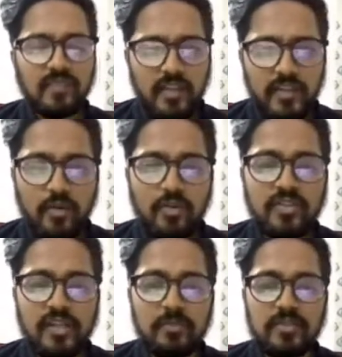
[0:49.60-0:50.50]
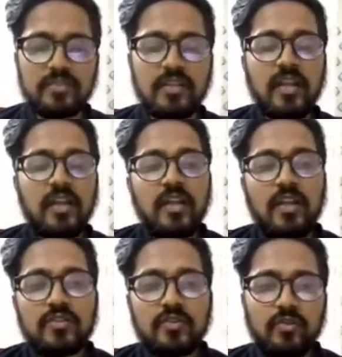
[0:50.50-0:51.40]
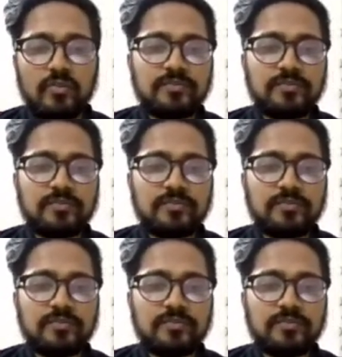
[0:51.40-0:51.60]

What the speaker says: in your syllabus. So